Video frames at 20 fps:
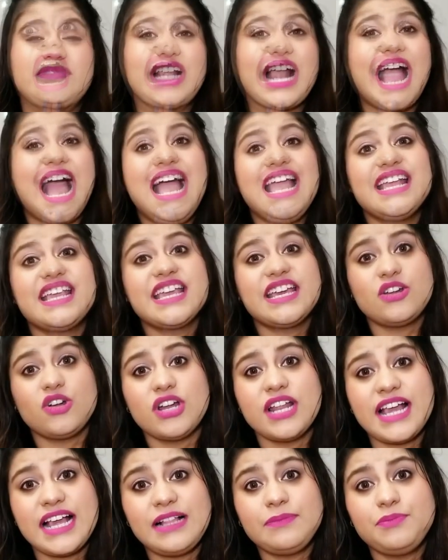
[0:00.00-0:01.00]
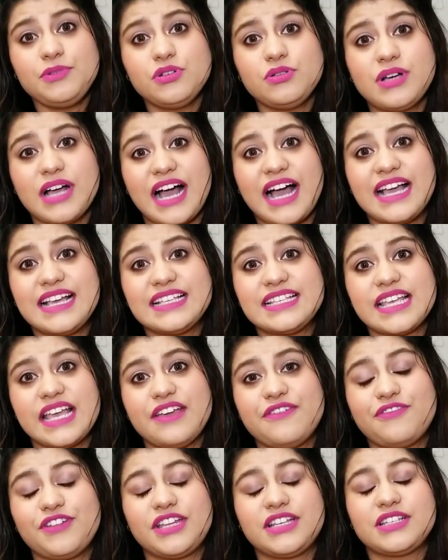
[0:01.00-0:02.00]
I cannot help you guys
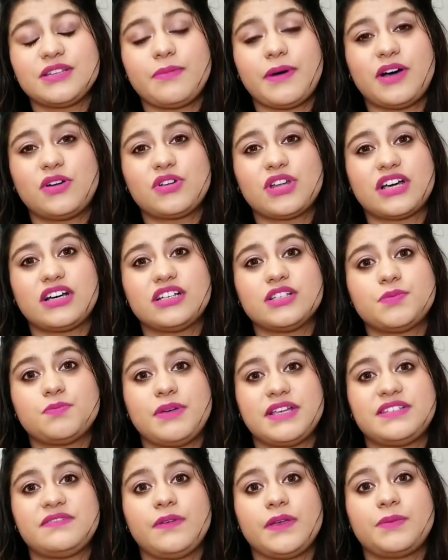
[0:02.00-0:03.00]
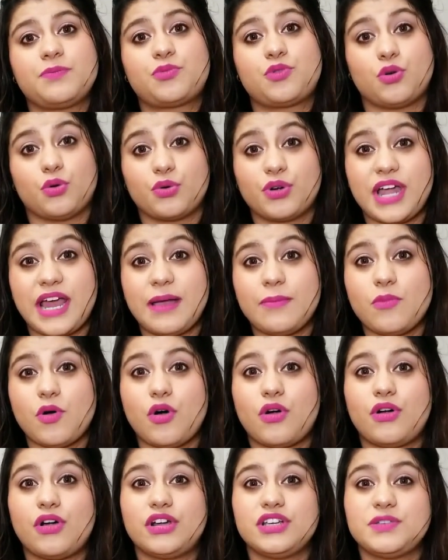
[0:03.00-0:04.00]
if it is about a specific program
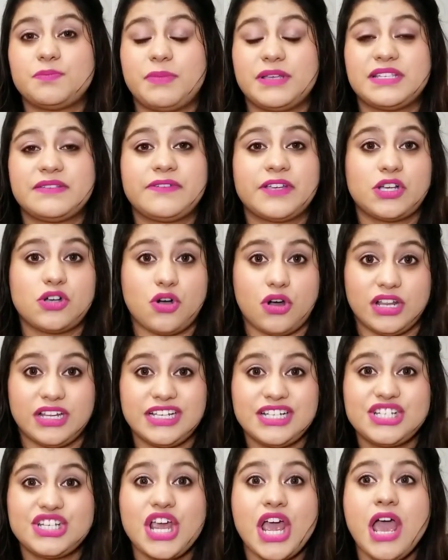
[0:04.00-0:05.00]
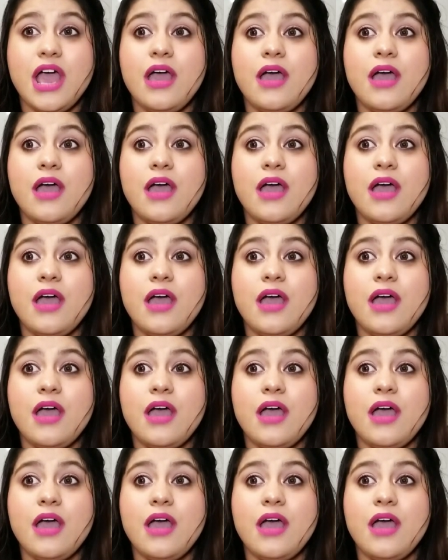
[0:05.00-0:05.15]
or a specific college,